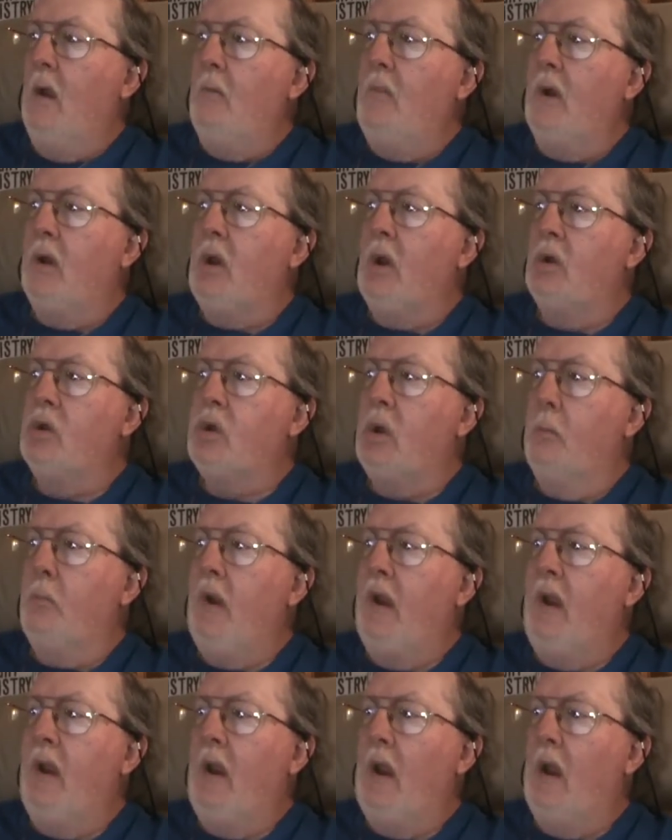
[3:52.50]
Because to
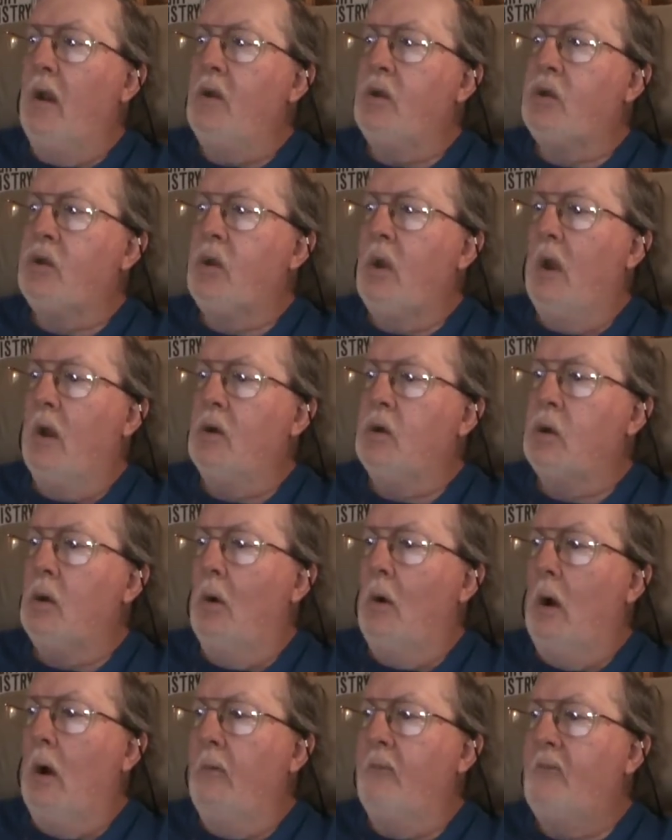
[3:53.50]
be a
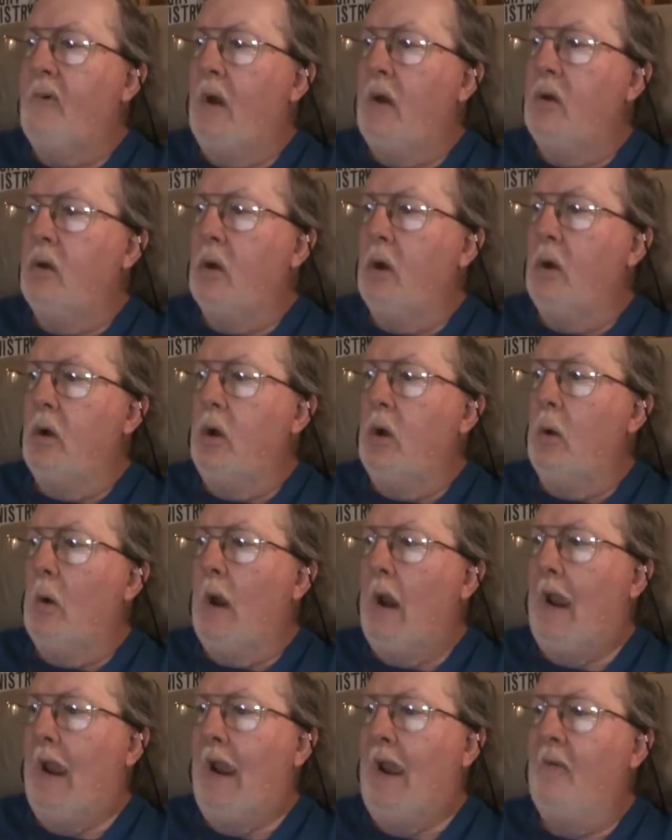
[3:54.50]
sexual offender, you
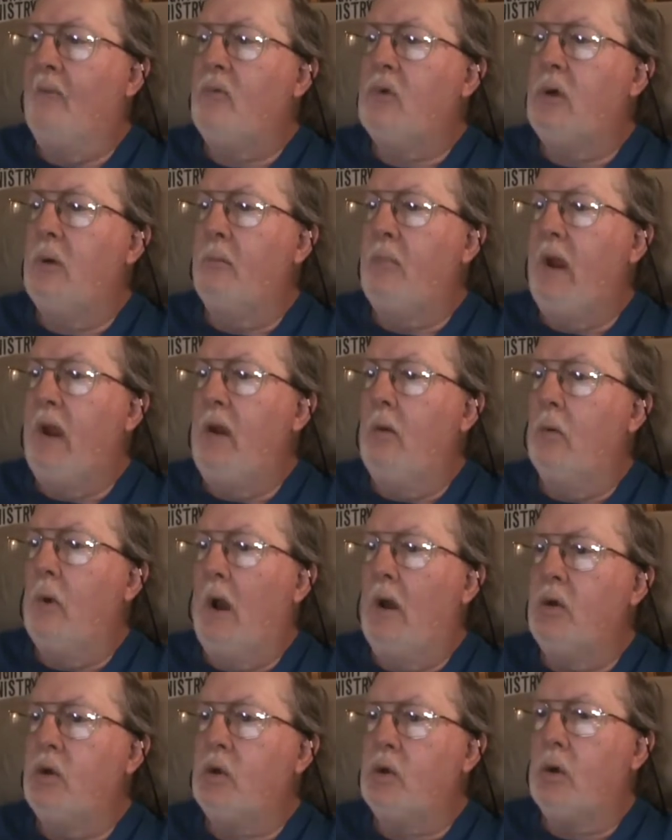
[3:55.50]
have to be
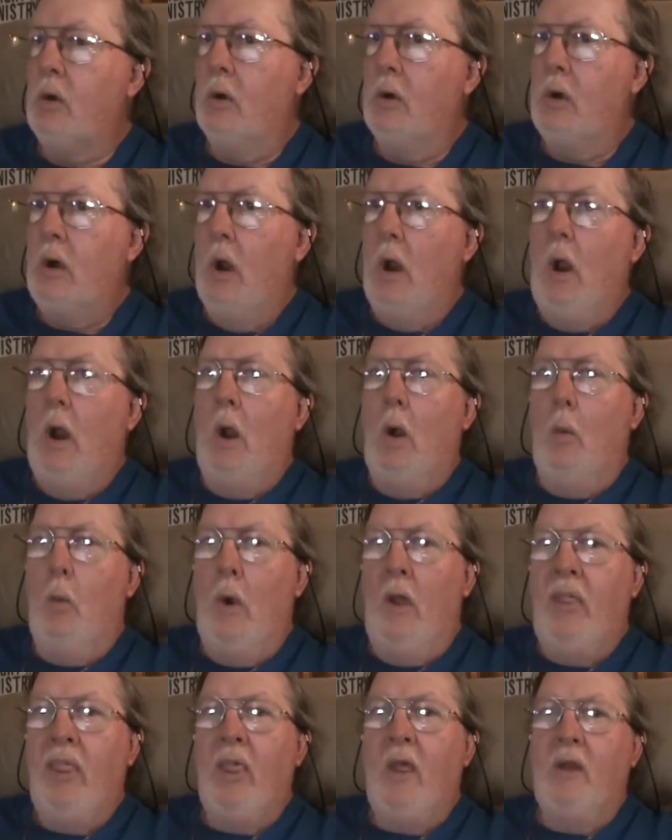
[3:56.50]
registered
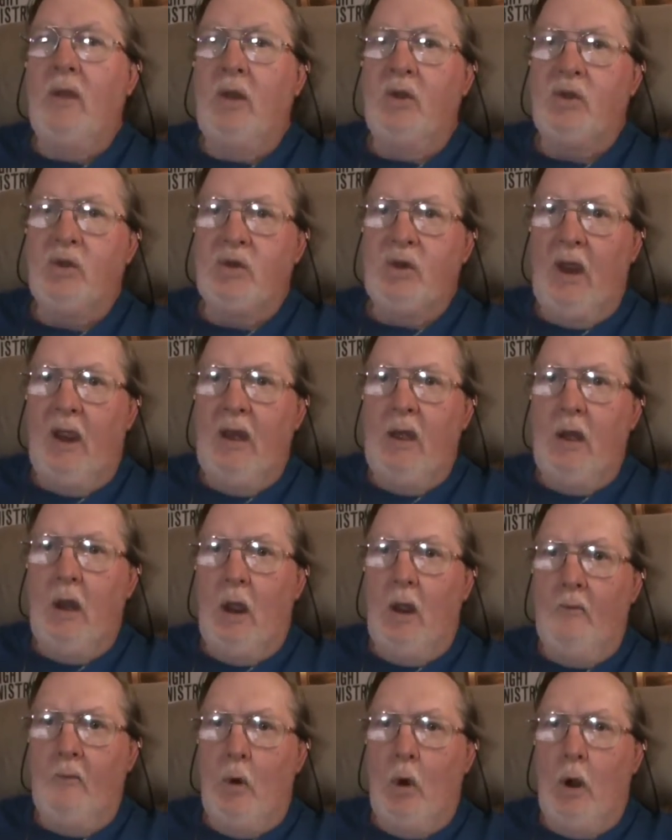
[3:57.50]
with the state
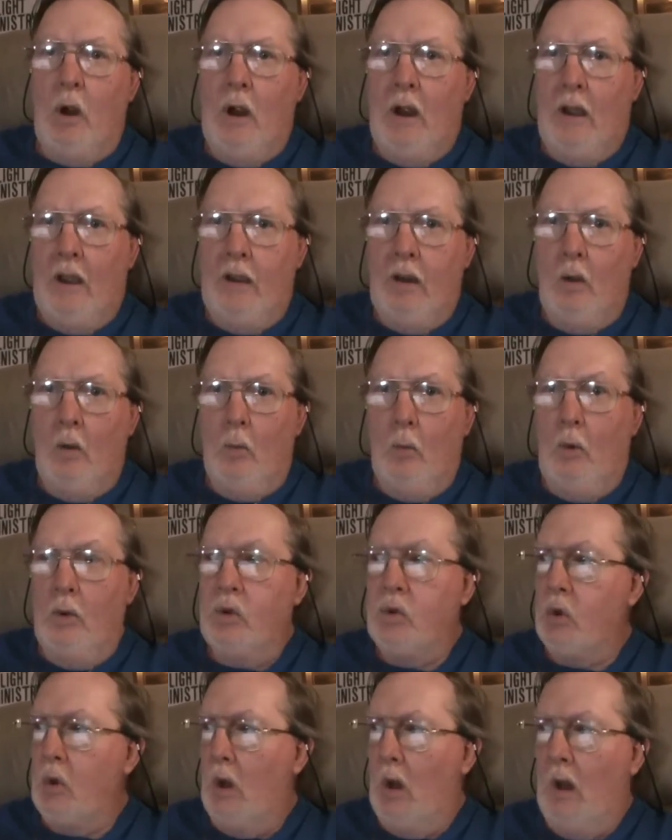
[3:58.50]
of Ohio,
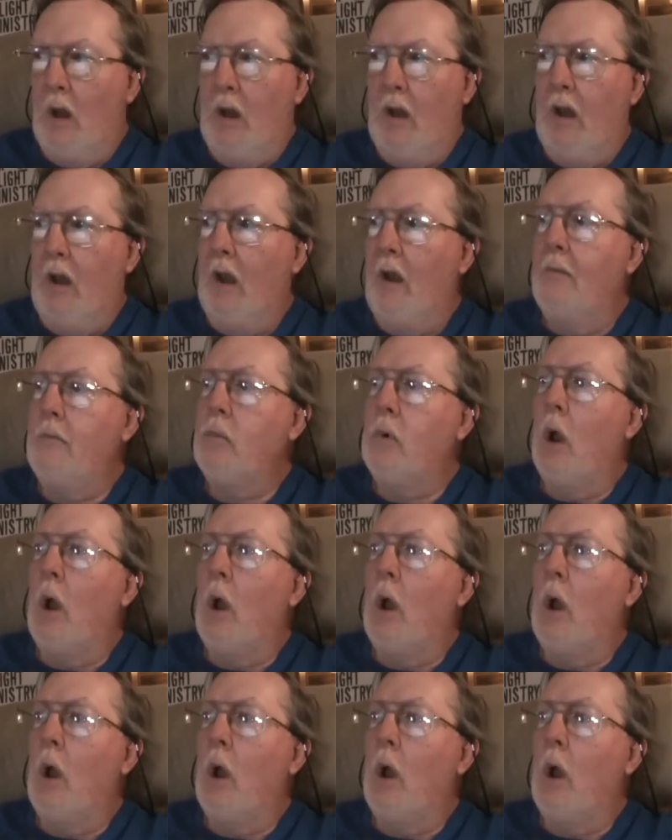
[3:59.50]
which I am